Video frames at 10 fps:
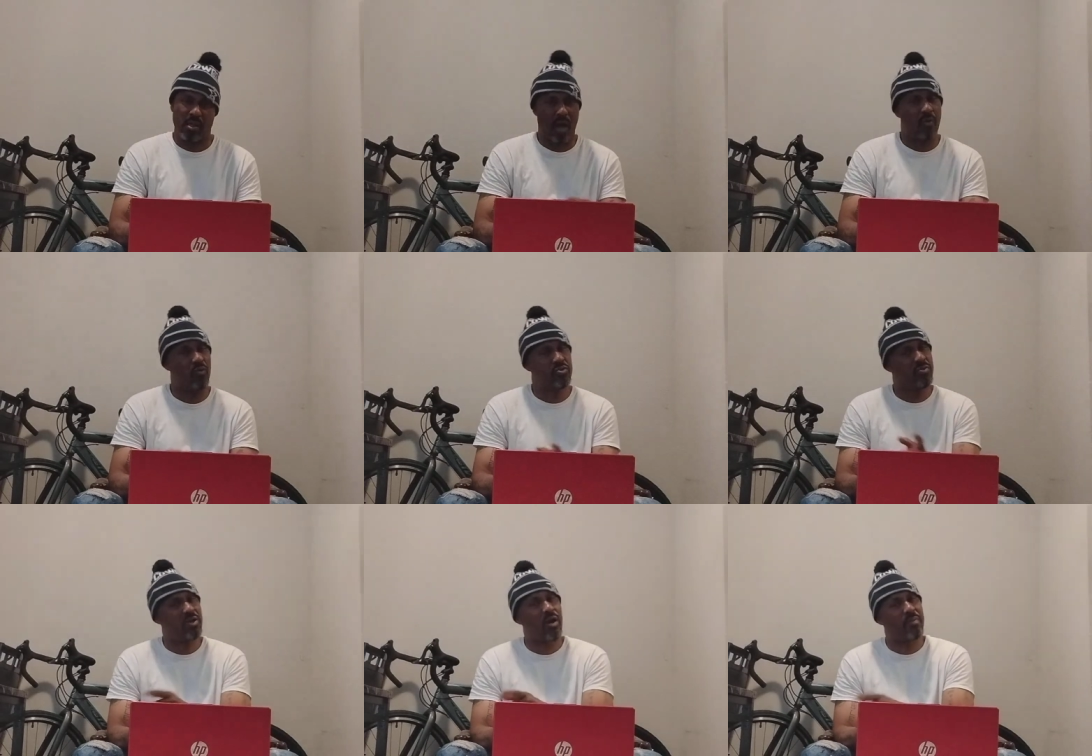I don't want
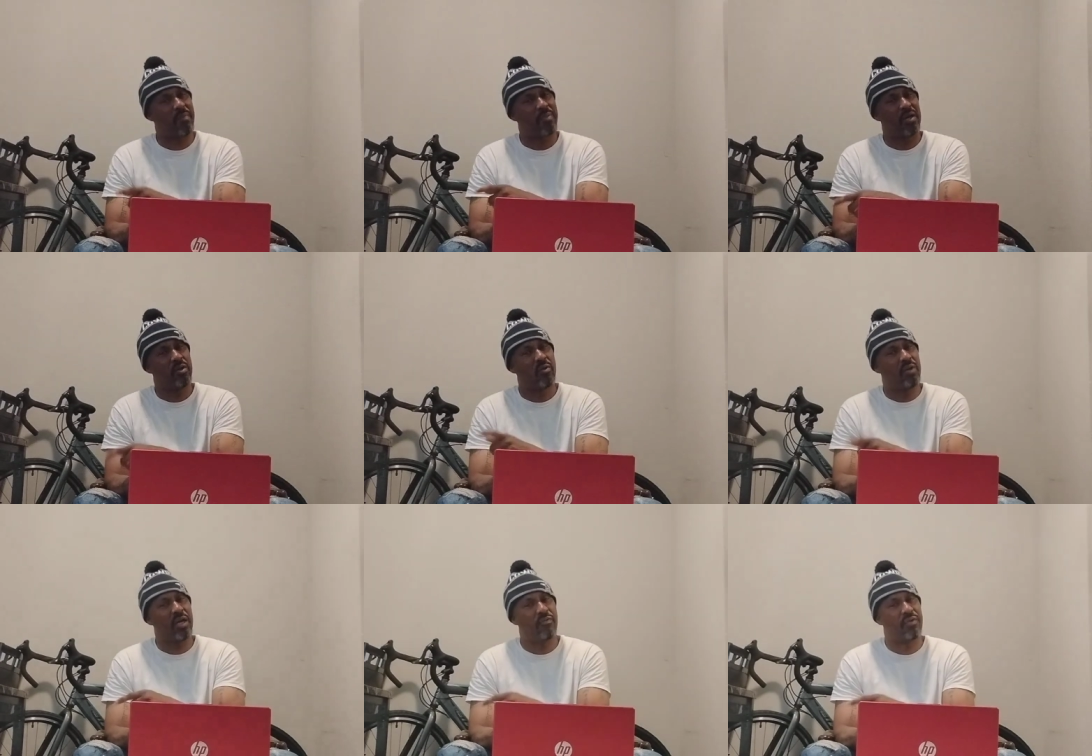you talking about my little
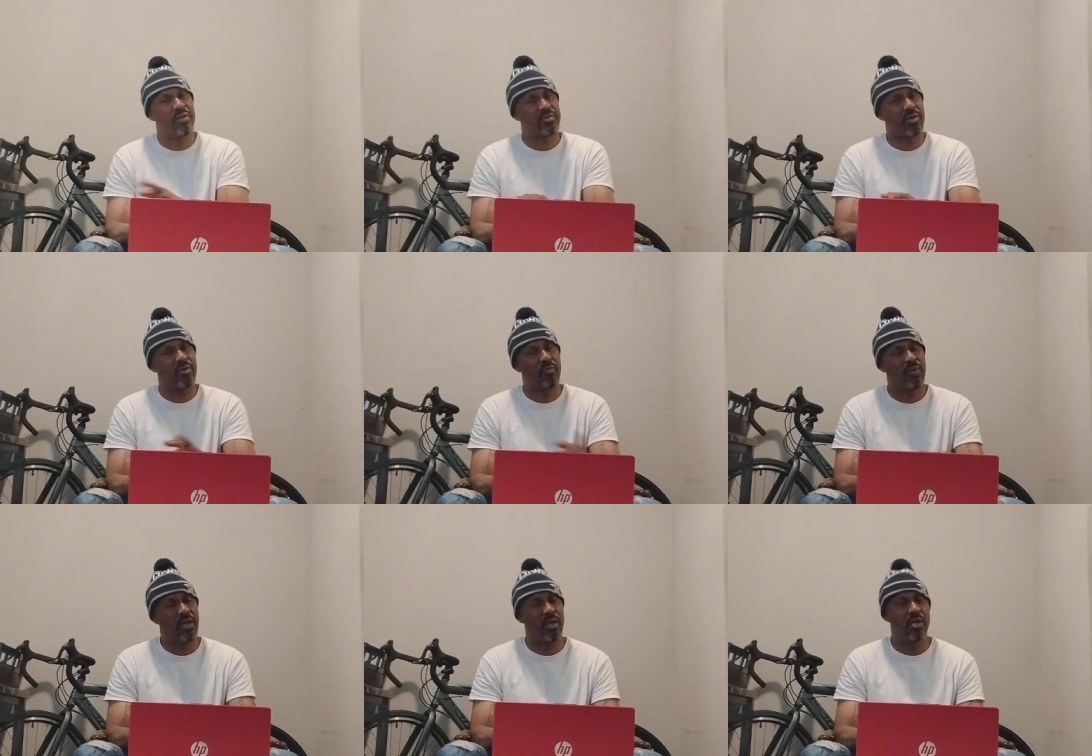old lady friend in a certain
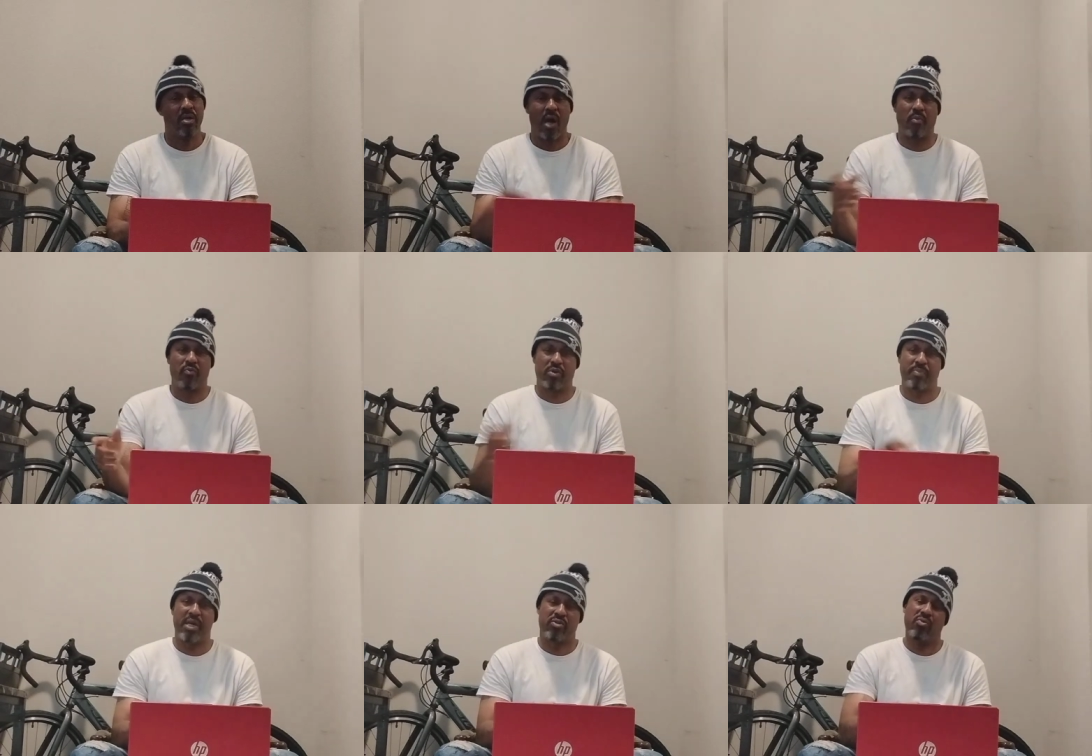way. I'm going to
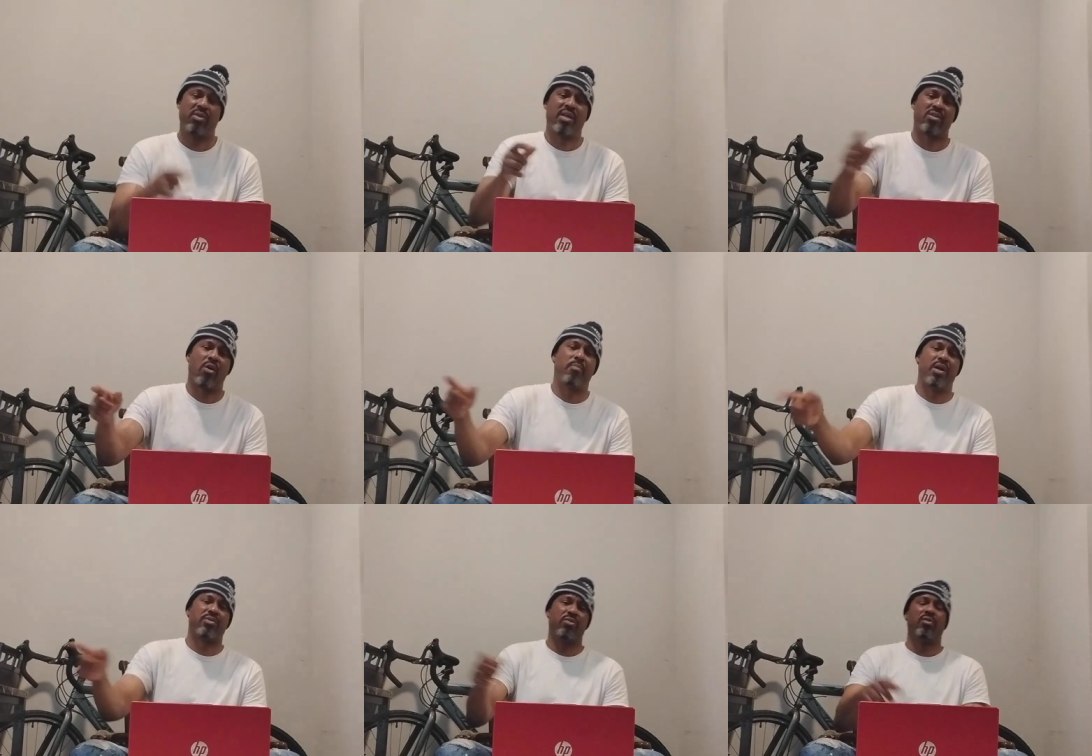respect you and not talk
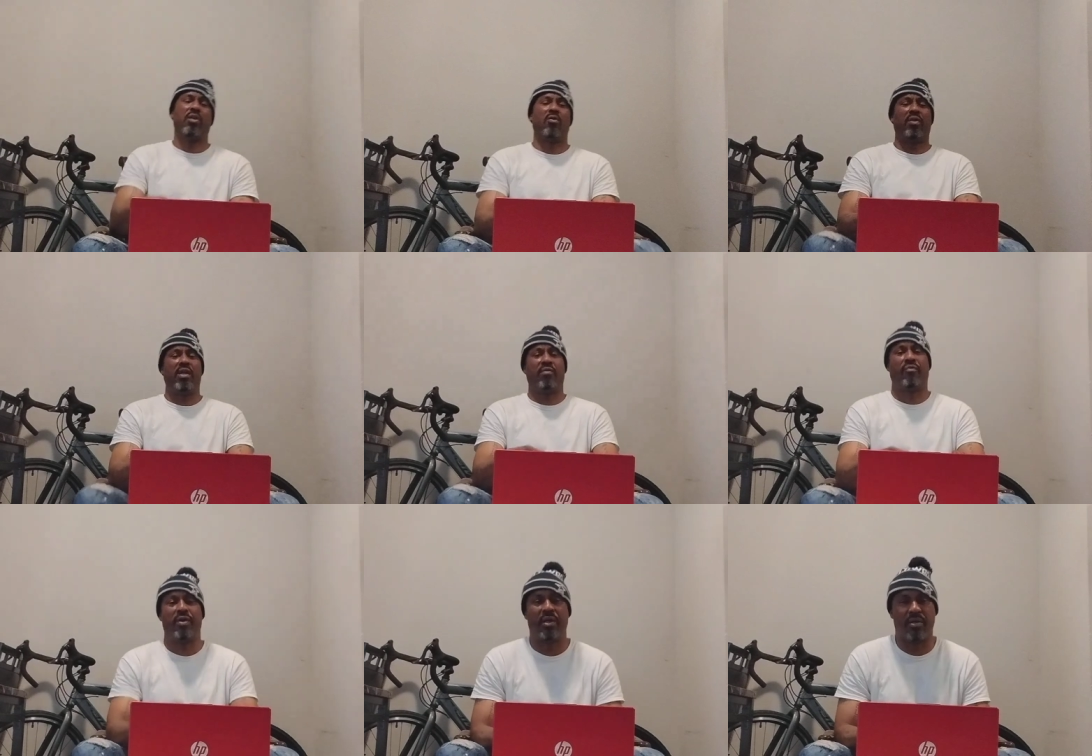about your little old lady
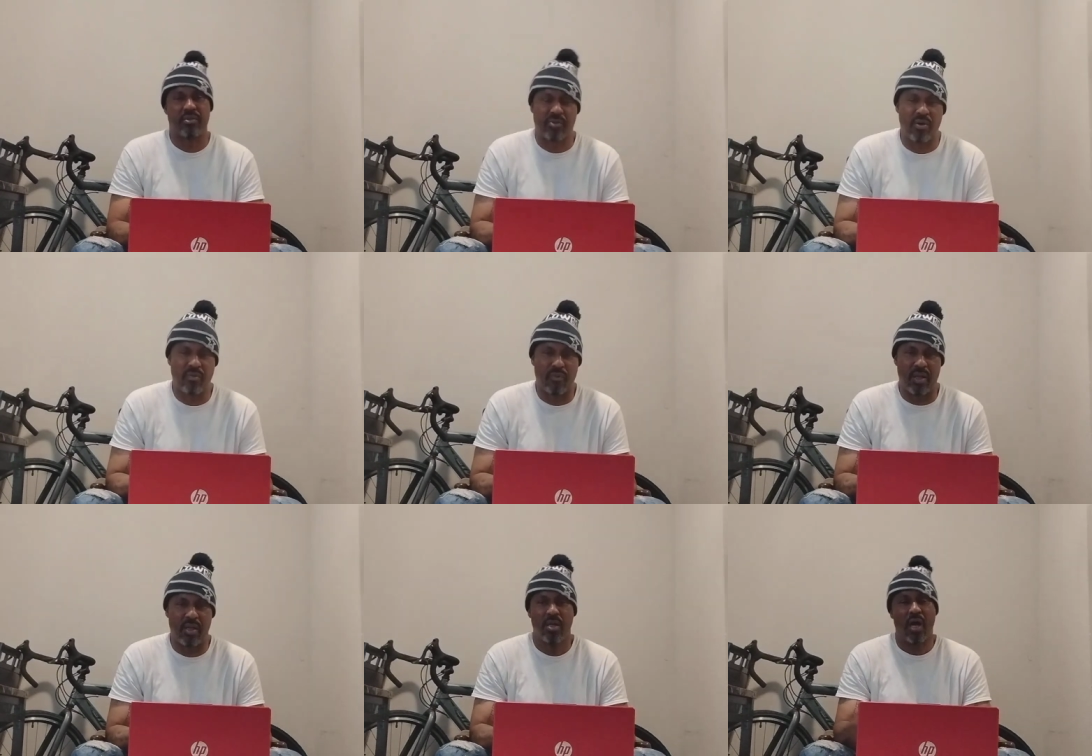friend in a certain
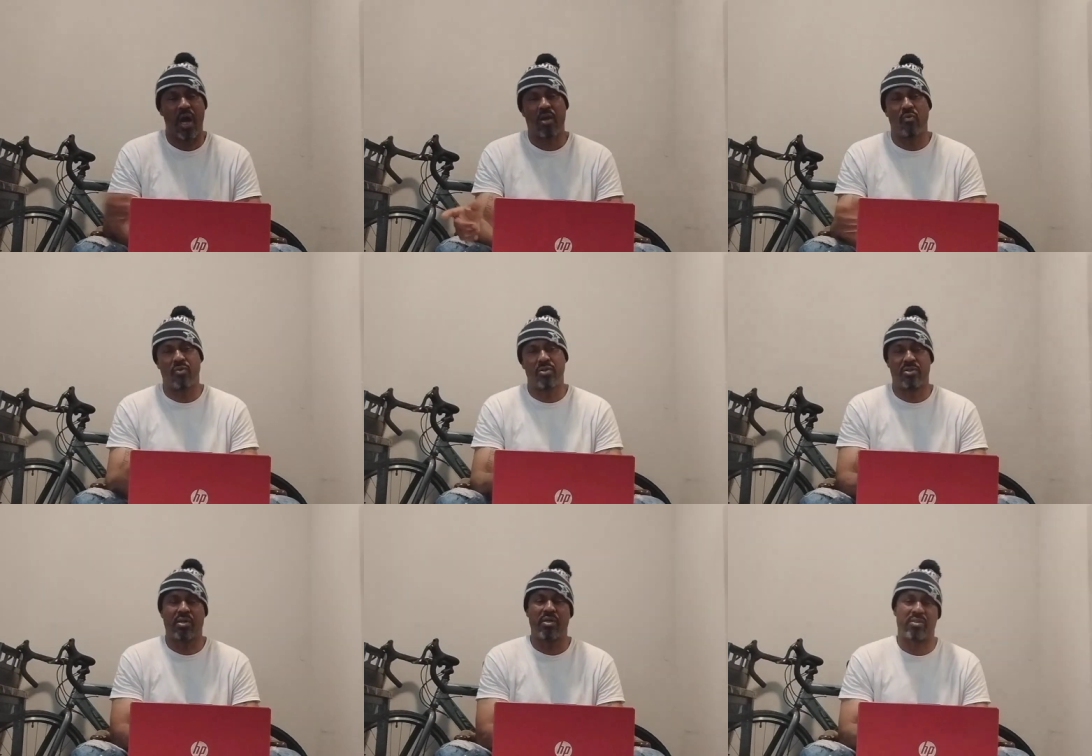way. I don't want to
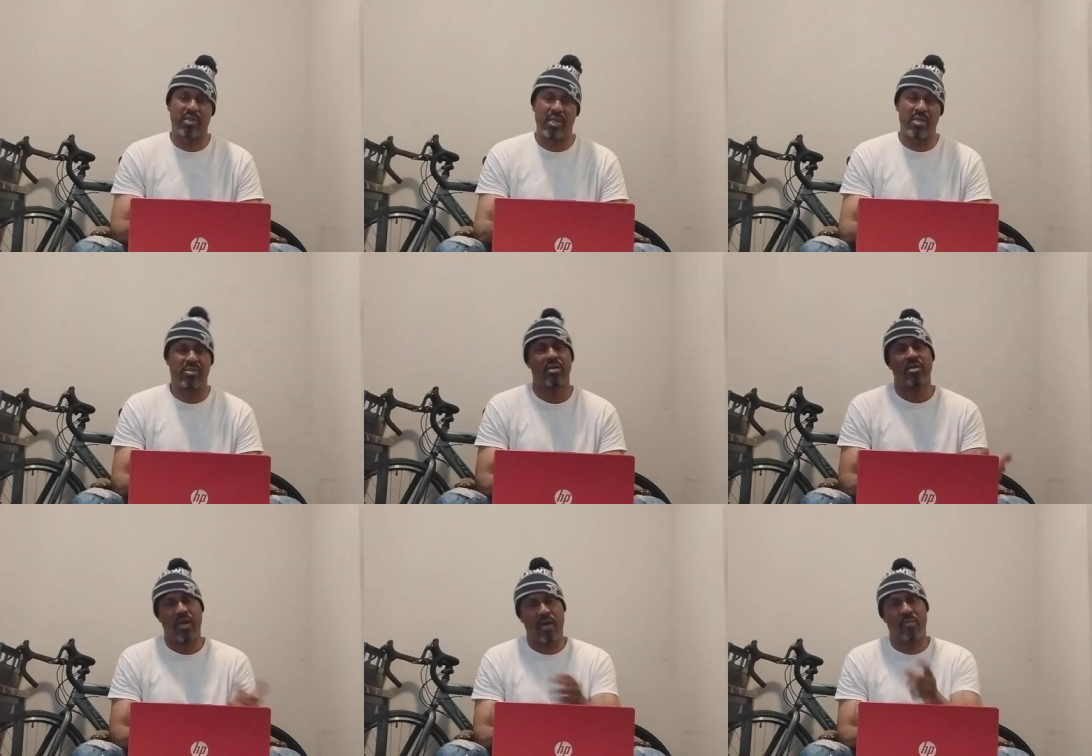discuss things
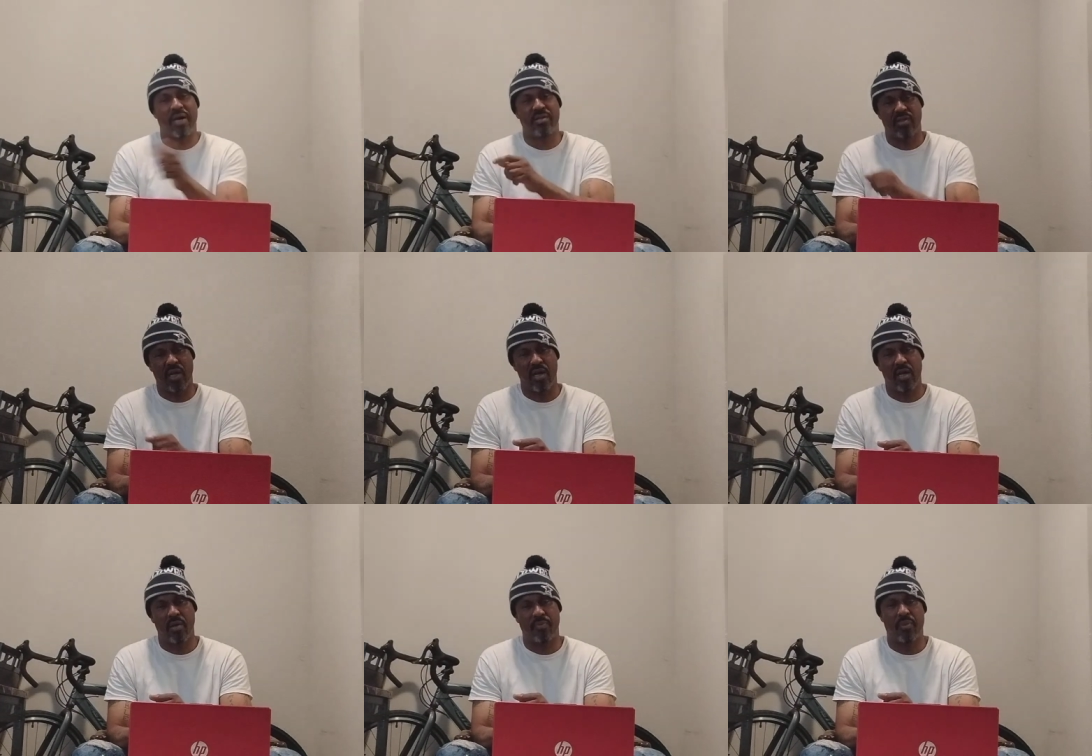at my
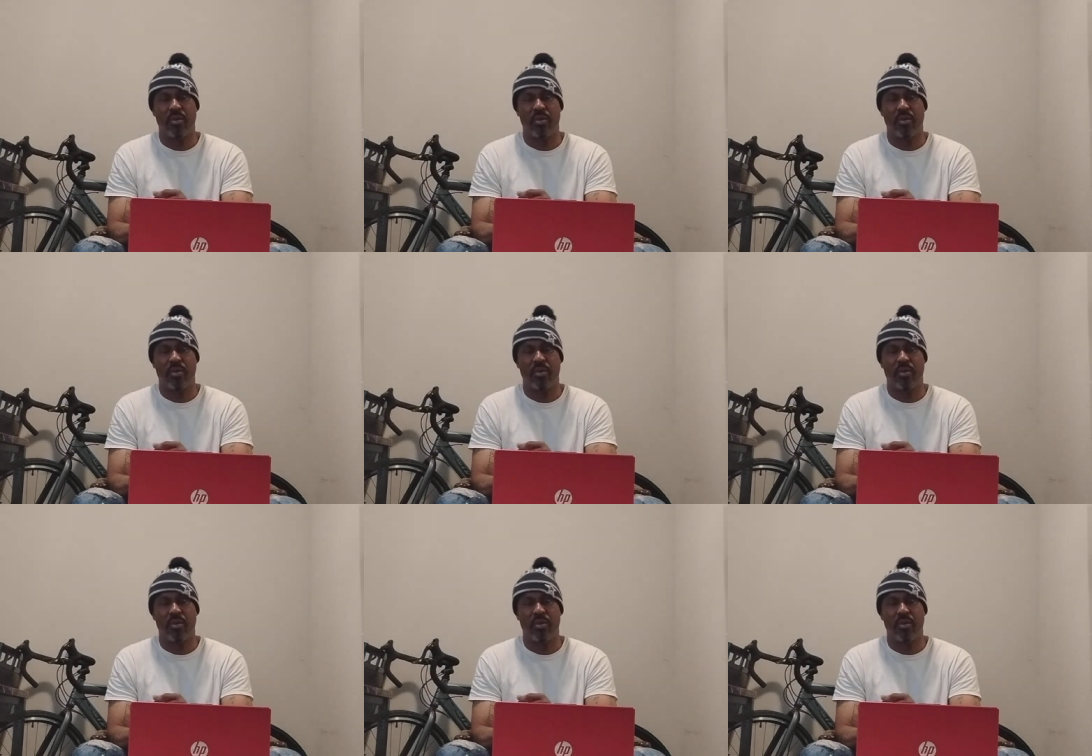job.